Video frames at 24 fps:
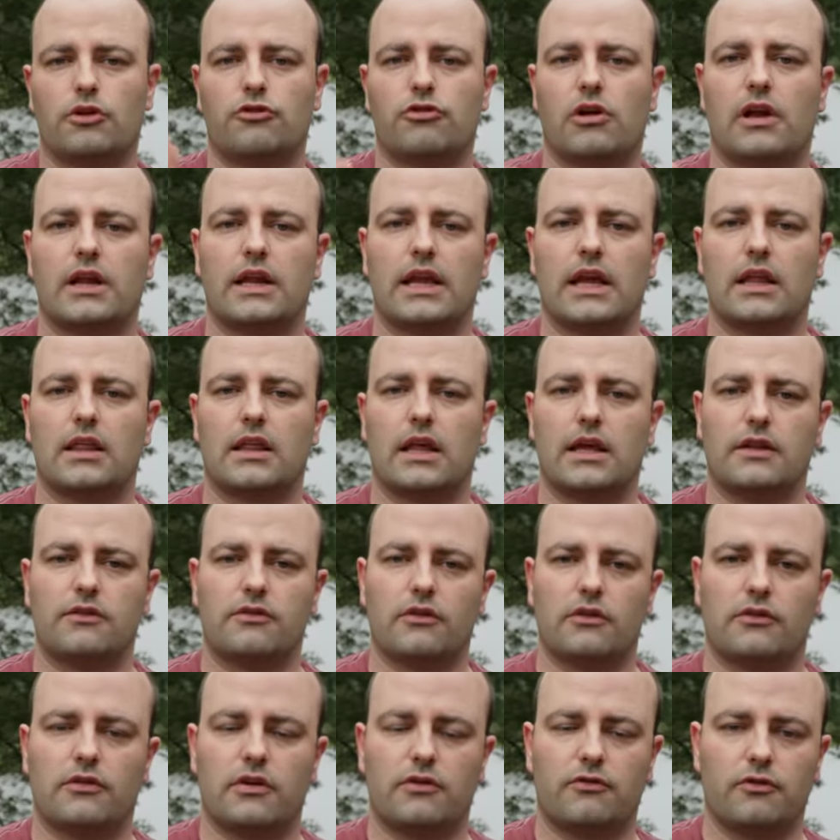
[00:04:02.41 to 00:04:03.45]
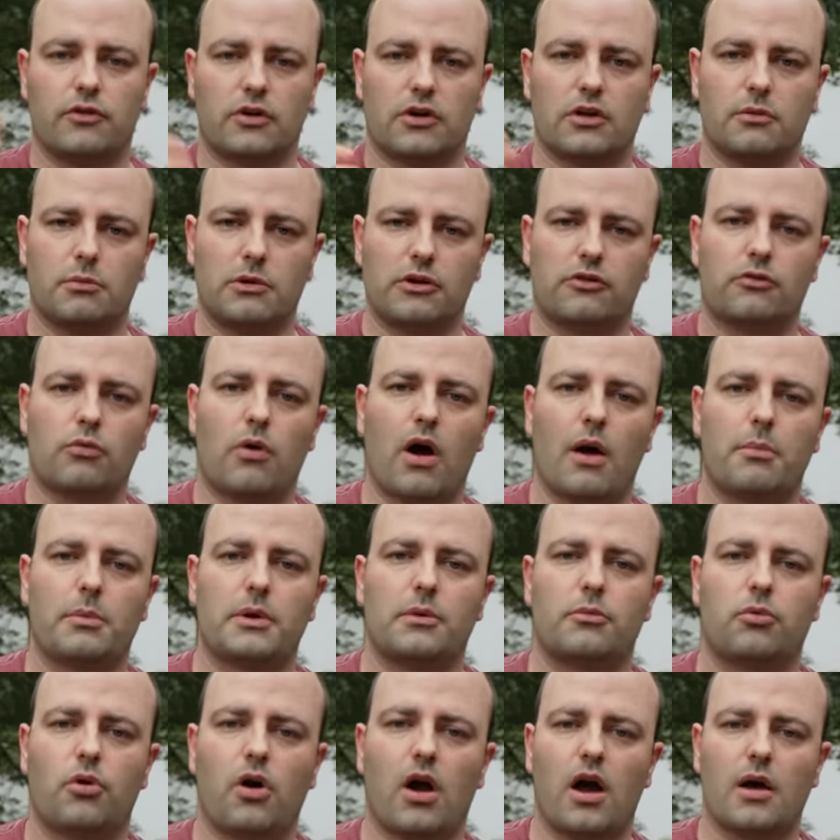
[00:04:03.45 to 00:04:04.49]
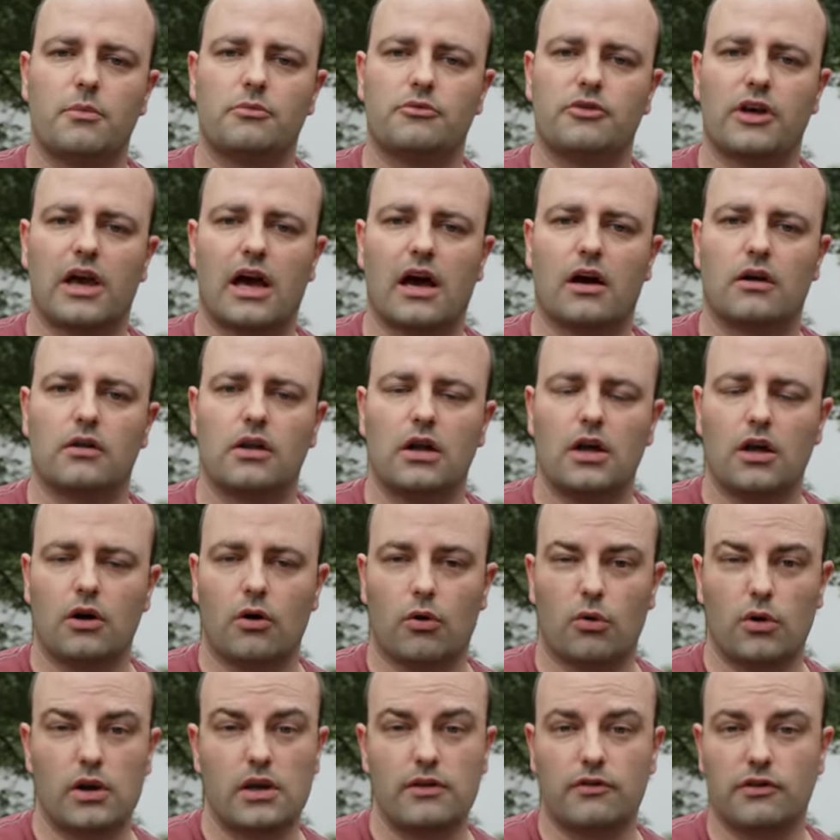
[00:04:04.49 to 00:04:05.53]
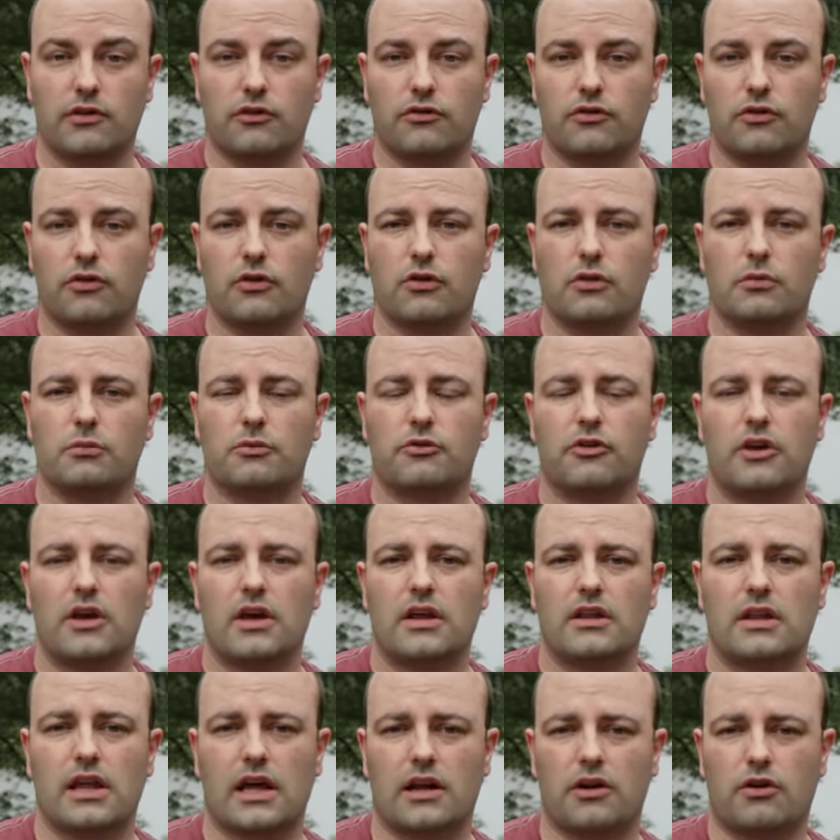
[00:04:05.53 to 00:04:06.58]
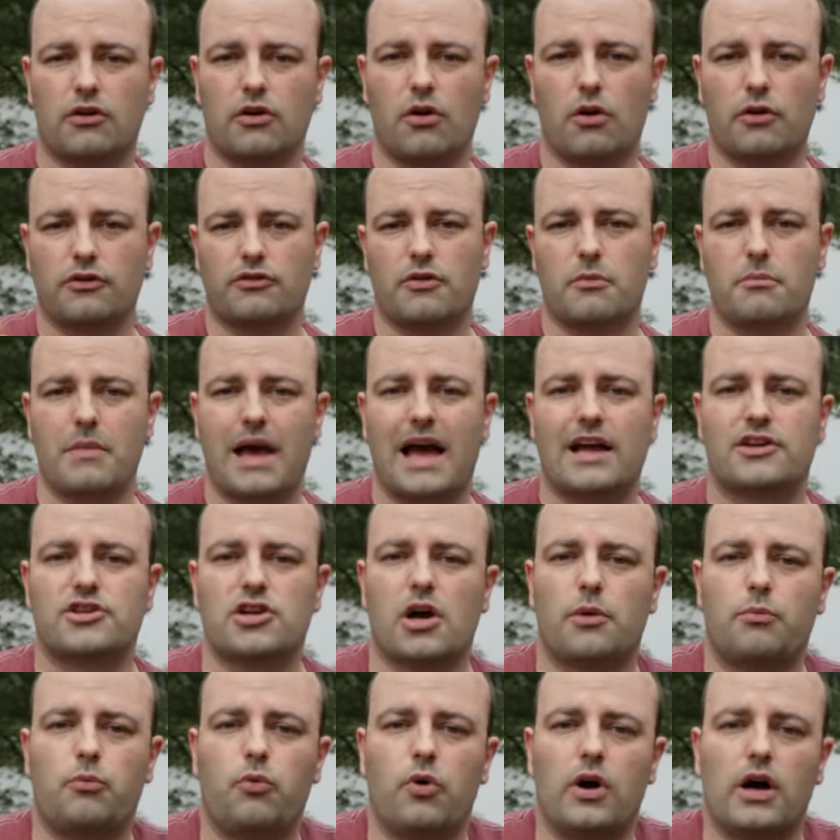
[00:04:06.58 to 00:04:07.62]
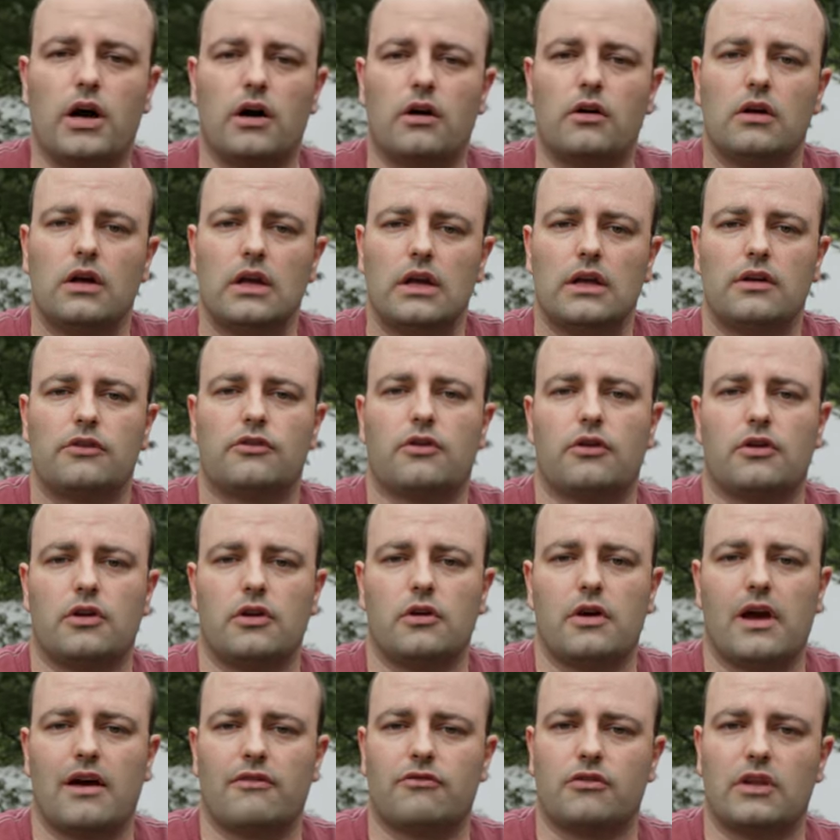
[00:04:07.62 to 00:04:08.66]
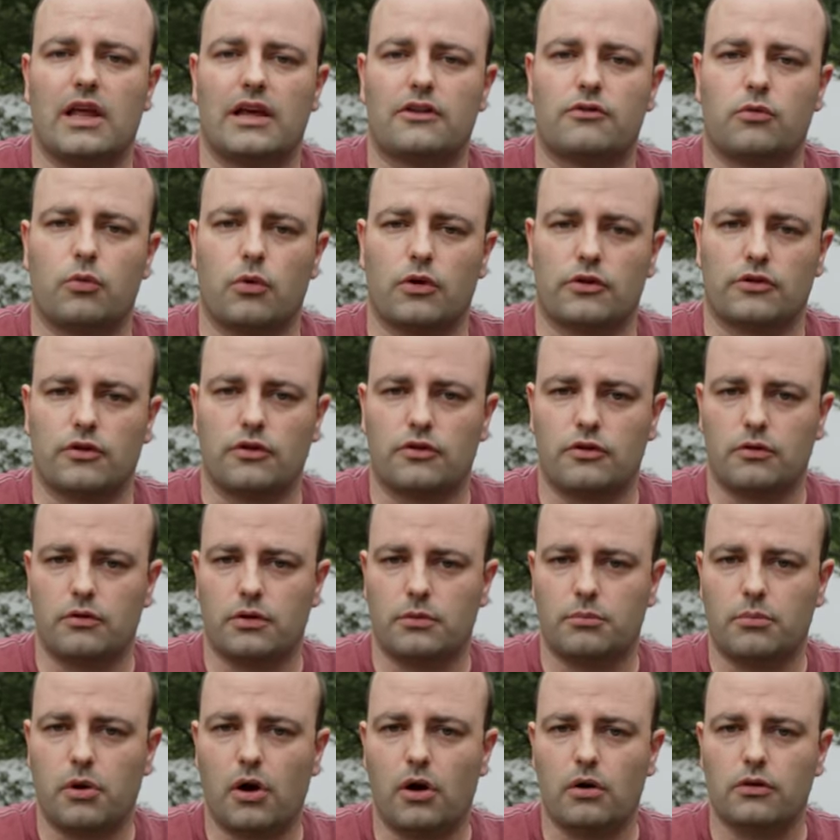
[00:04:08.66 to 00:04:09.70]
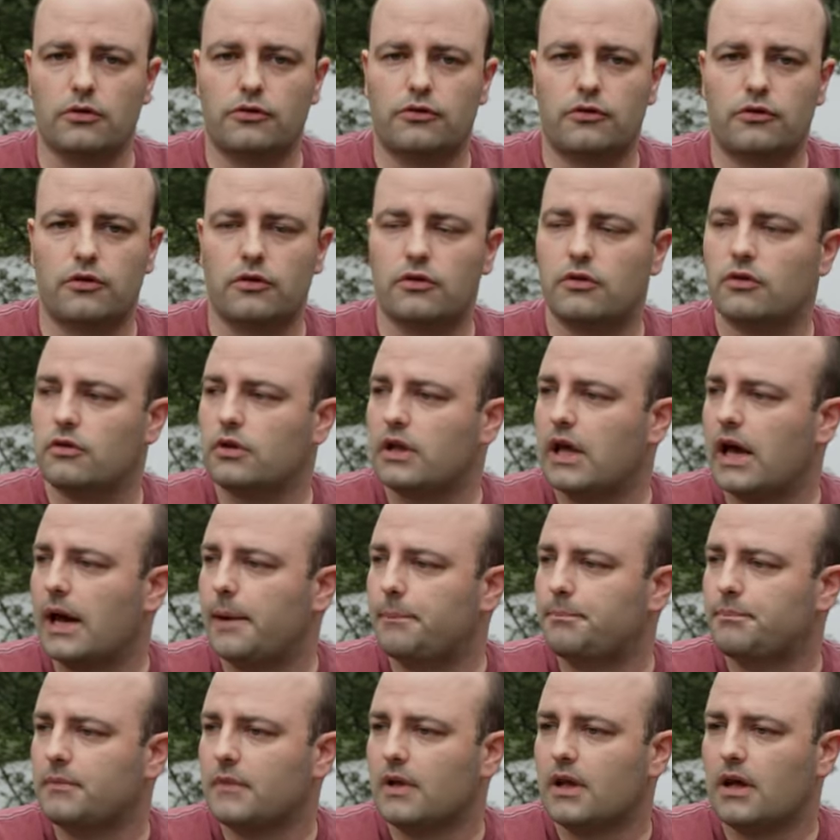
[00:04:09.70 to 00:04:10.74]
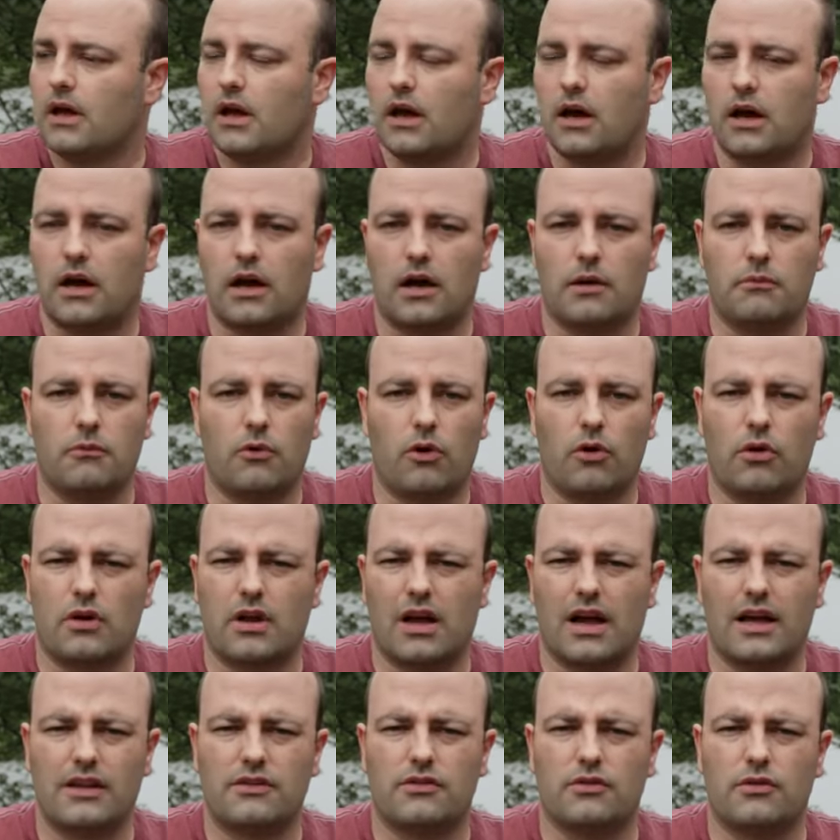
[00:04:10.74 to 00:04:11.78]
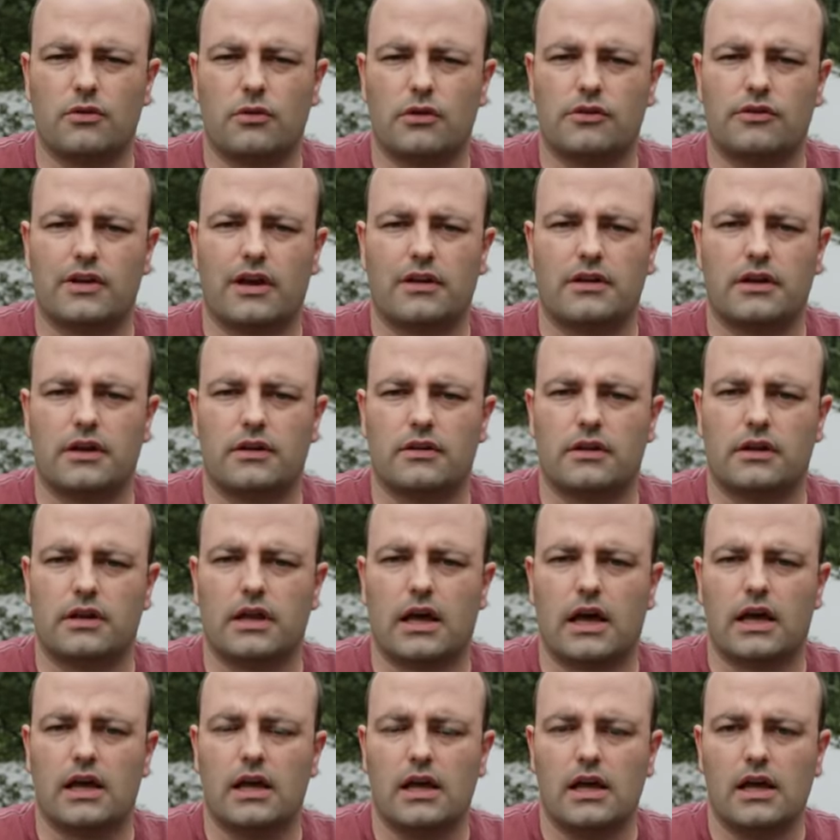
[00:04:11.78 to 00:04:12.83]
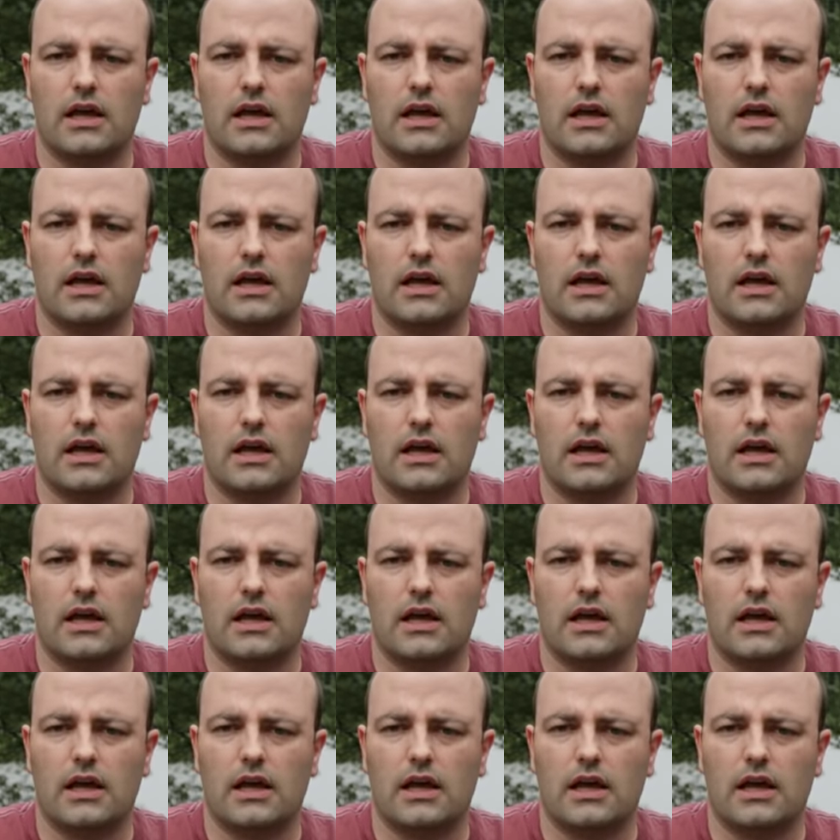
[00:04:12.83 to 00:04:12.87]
to try to get lenses if you're going to be swapping primes out or even zooms that are going to match up well so that you have less work to do in post to do that. All kinds of noise out here today.